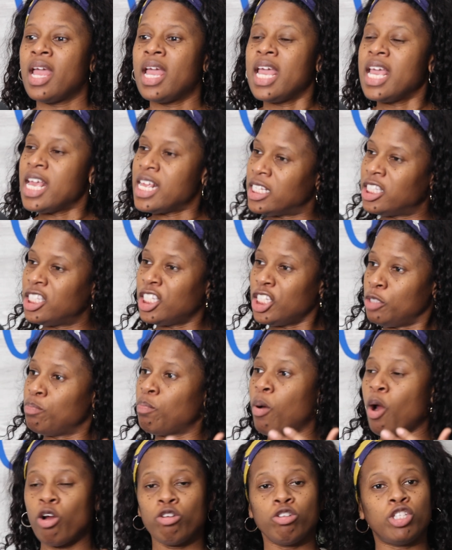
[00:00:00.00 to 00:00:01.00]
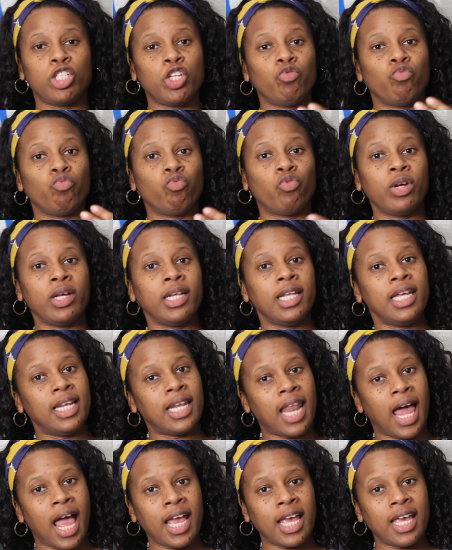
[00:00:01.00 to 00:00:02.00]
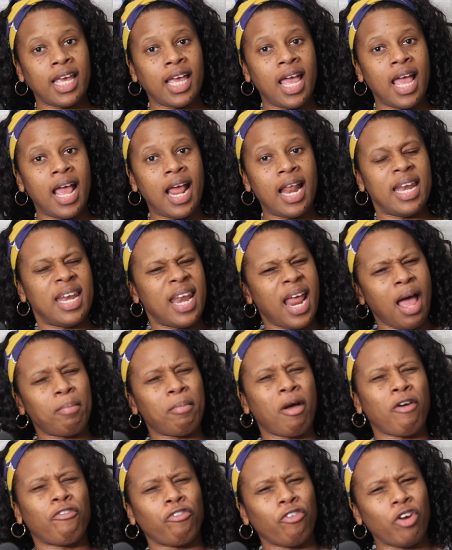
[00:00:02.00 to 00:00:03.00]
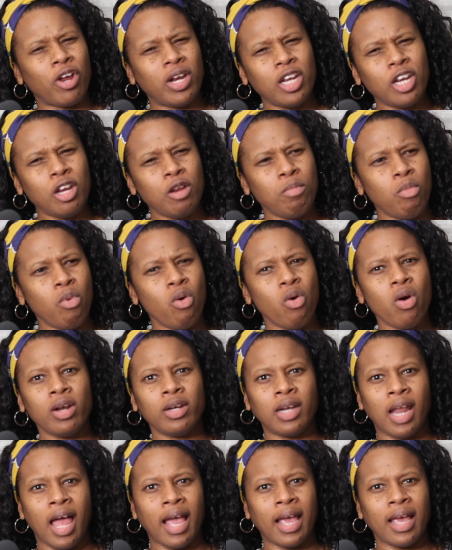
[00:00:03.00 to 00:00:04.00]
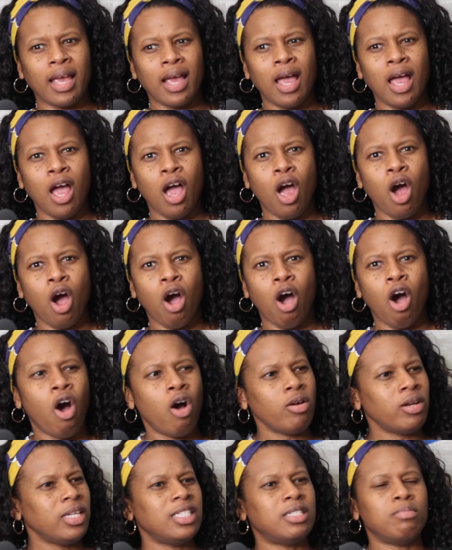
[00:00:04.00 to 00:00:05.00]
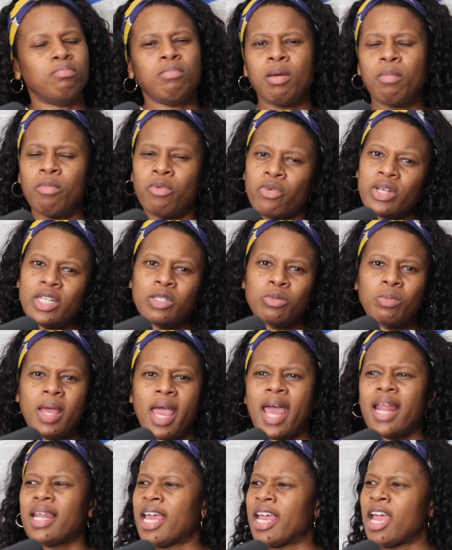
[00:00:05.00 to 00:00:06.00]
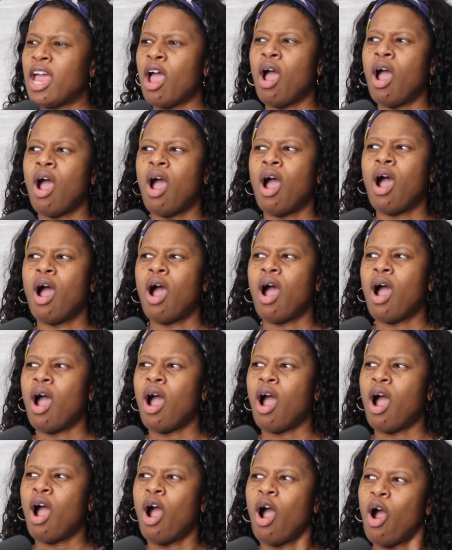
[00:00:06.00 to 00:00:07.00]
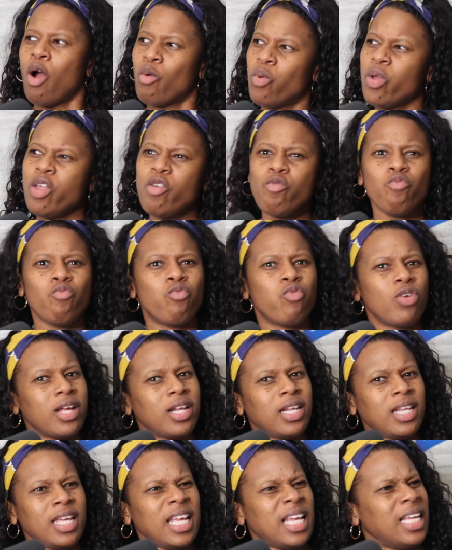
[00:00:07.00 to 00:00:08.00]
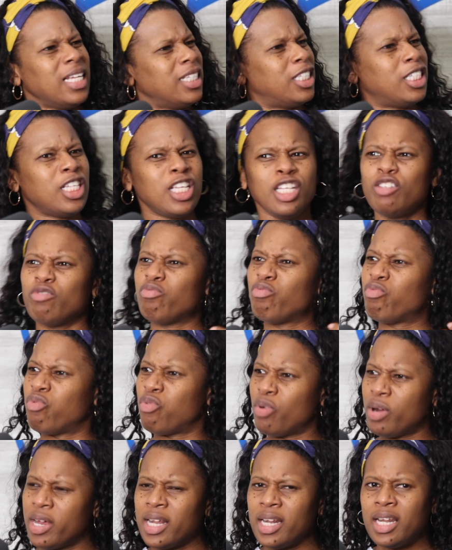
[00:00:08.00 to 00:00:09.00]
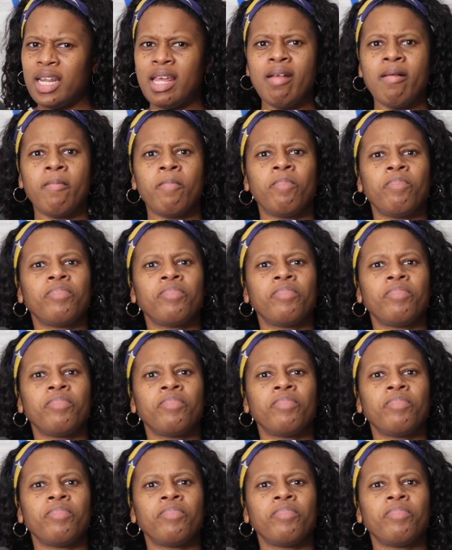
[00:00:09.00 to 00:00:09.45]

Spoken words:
is this person really like not my friend anymore? Like, all these memories we had, like, is this really